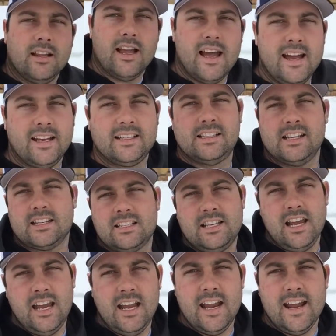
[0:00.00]
like
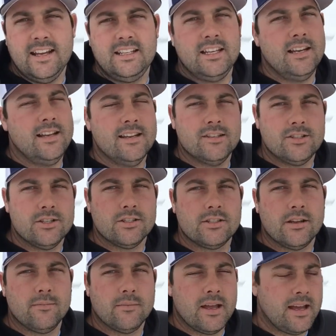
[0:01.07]
16, 18 inches, something